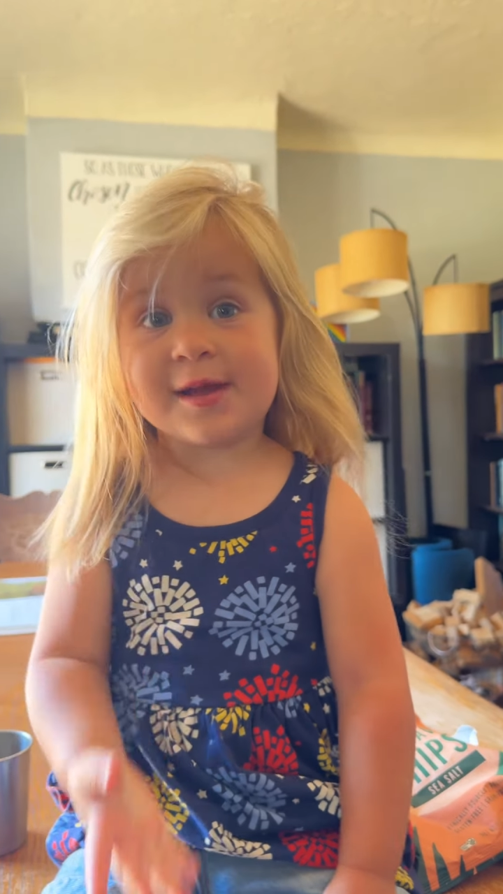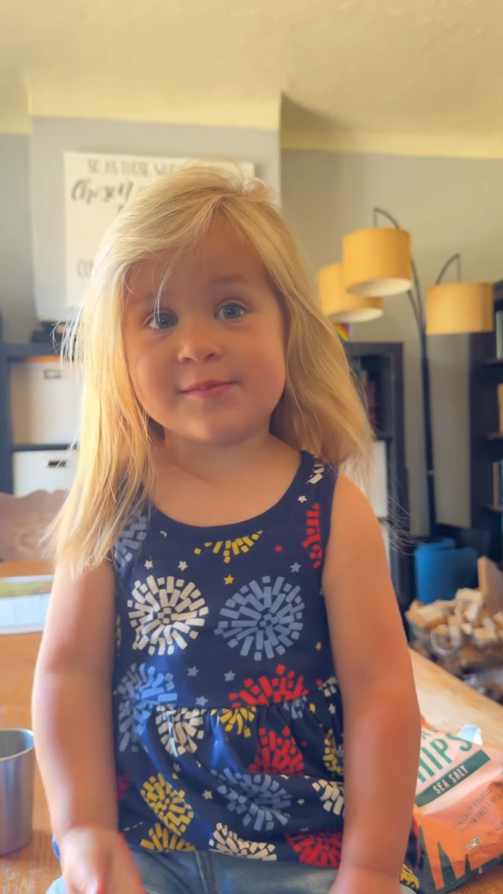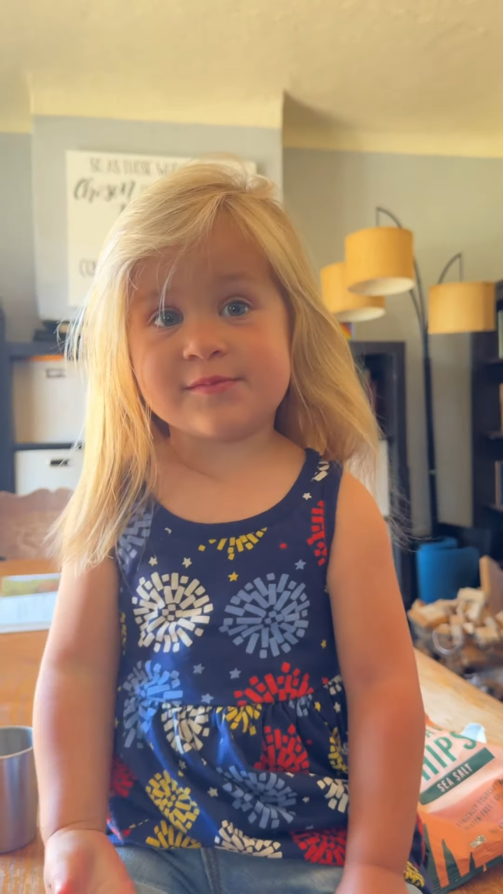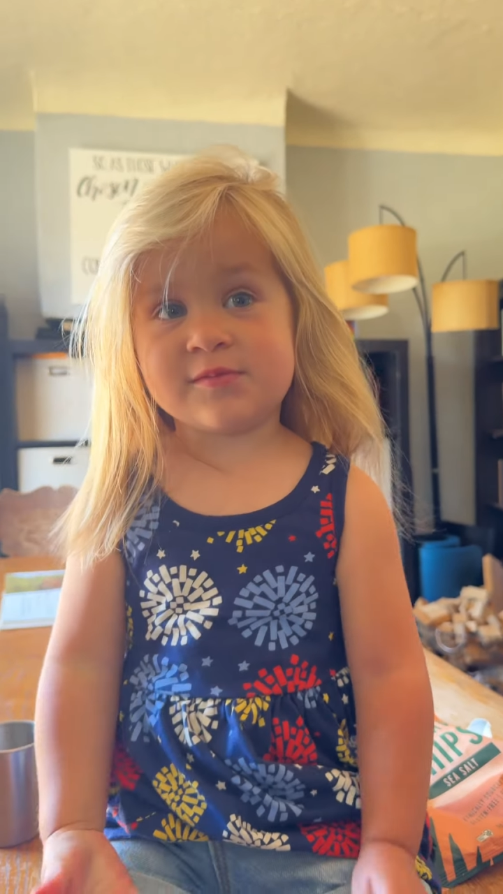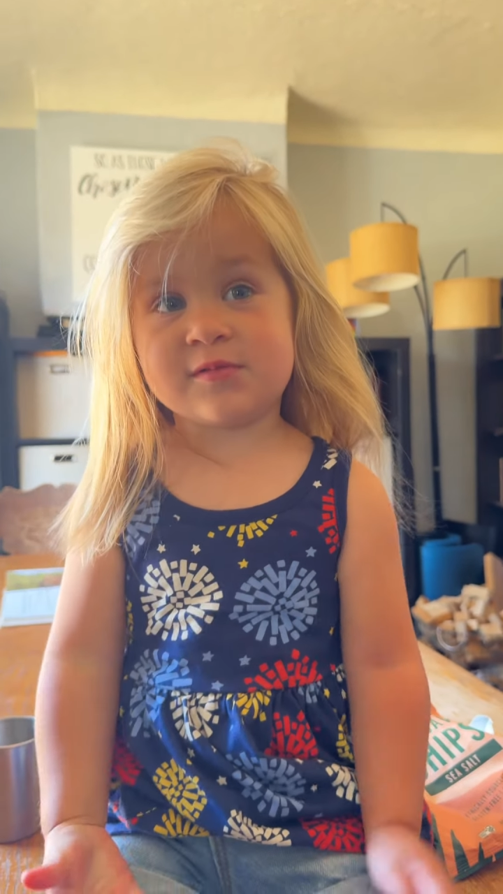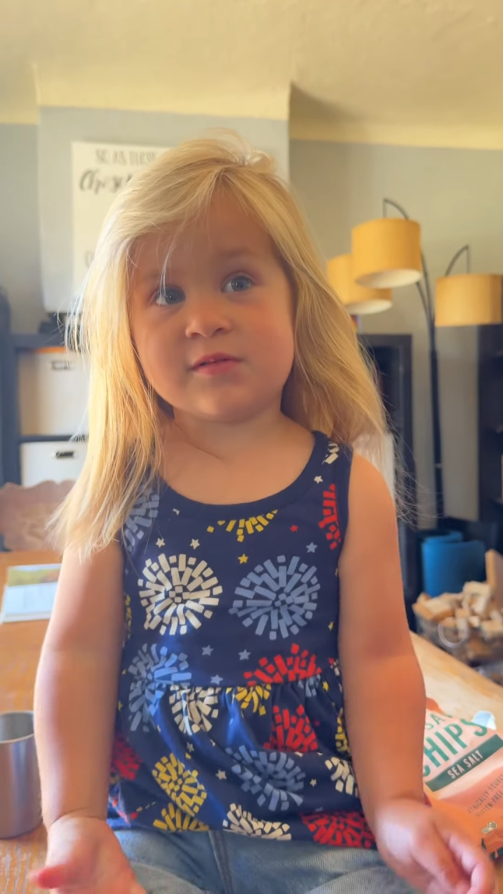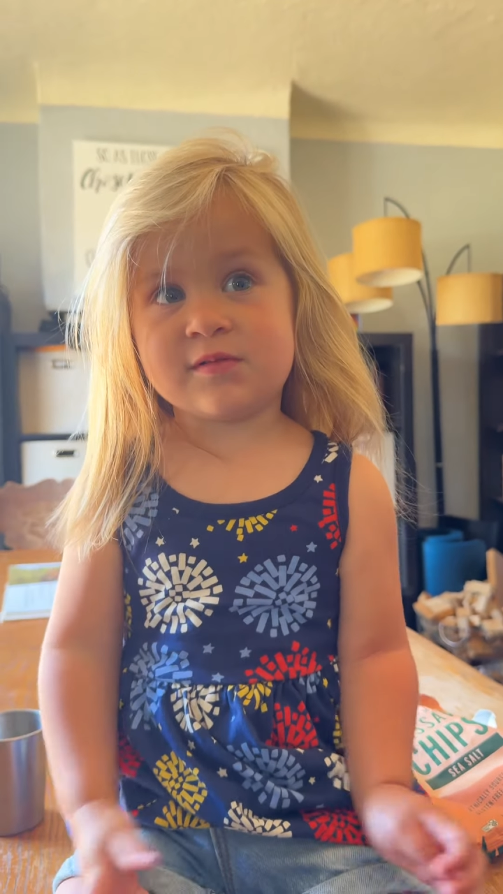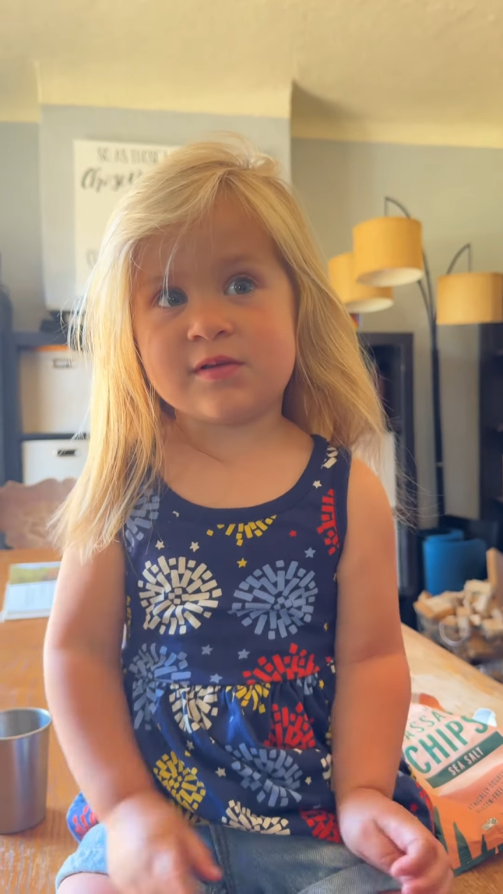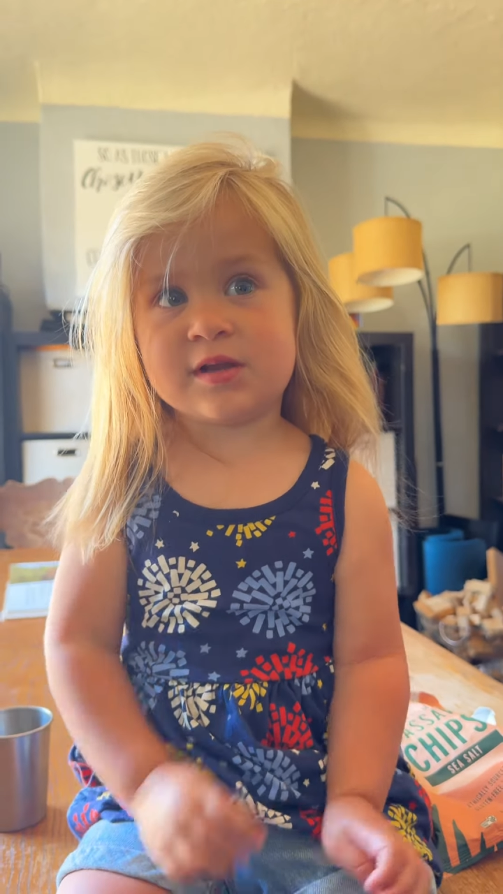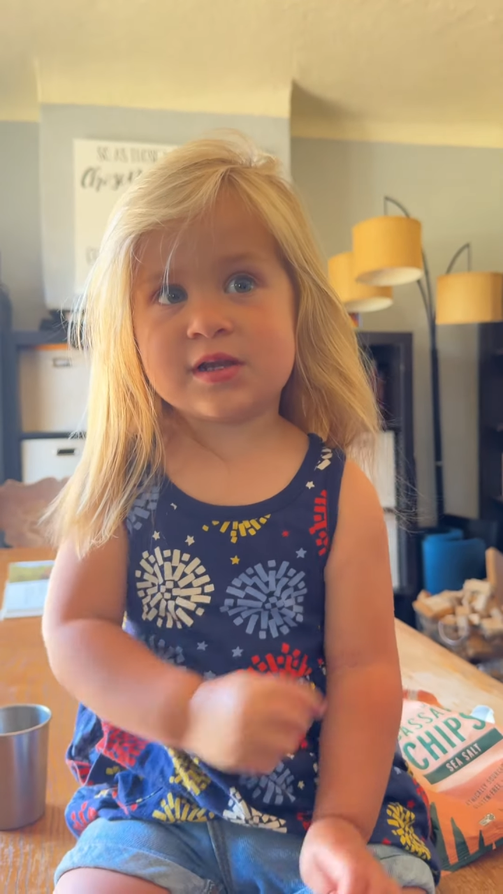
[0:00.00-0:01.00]
Okay.
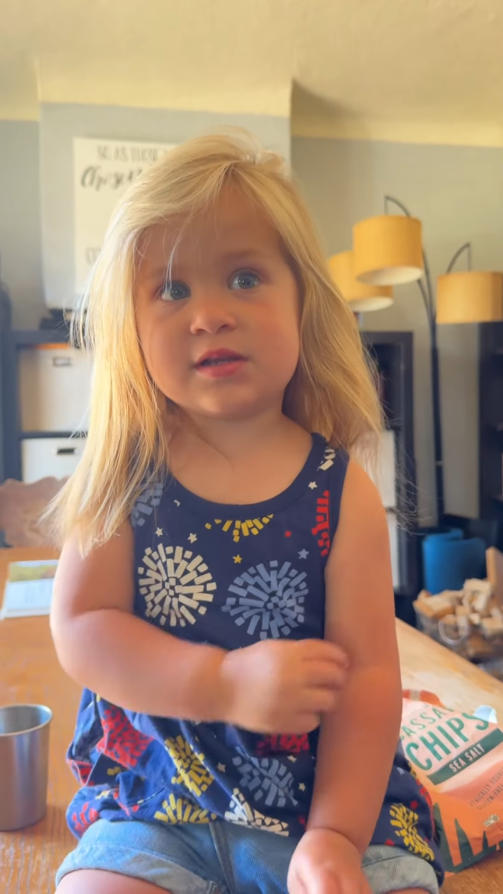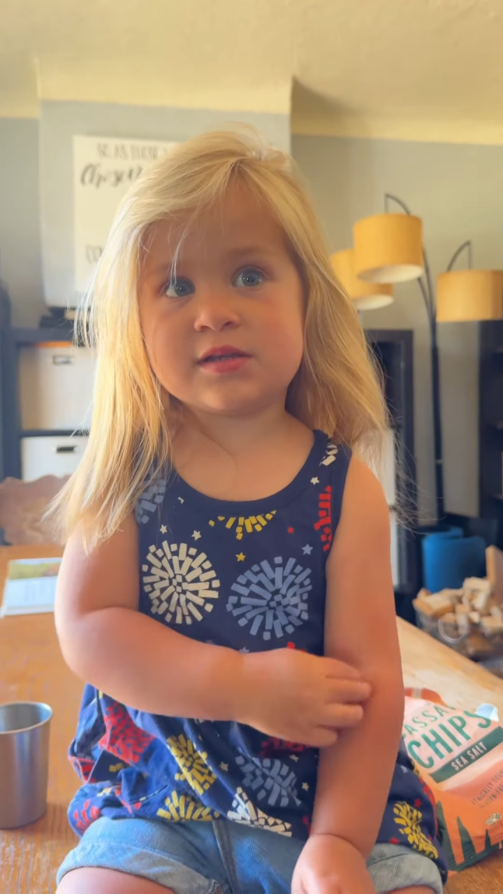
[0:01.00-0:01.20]
Who are your